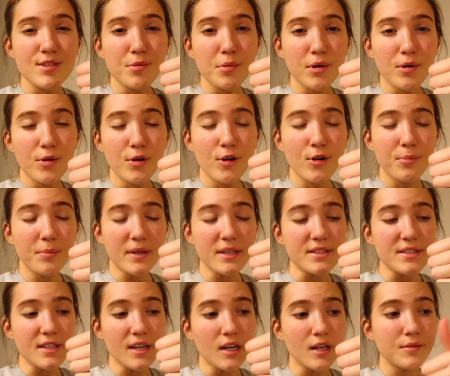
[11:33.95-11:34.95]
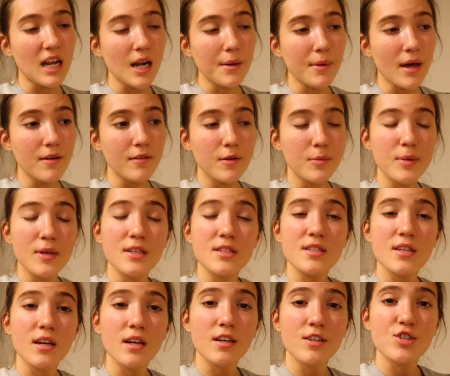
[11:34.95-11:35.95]
So we ordered pizza, and I'm having
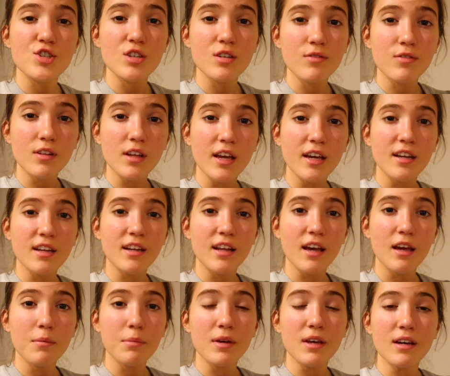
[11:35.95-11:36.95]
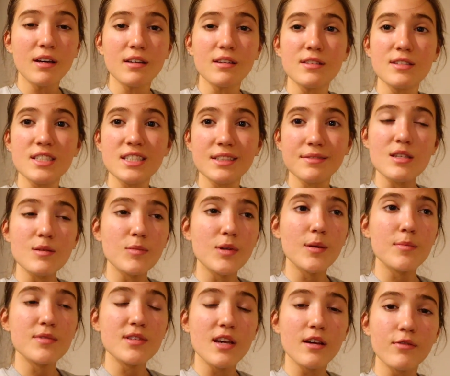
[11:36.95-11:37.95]
pizza and Chick-fil-A in a day because
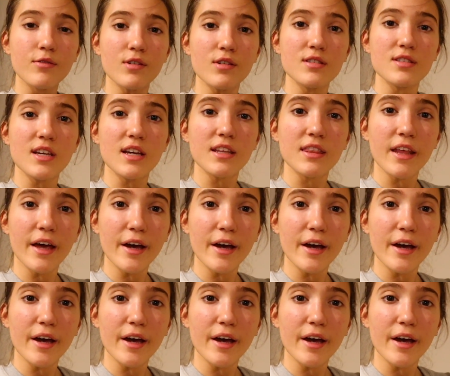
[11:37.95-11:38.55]
sometimes life works like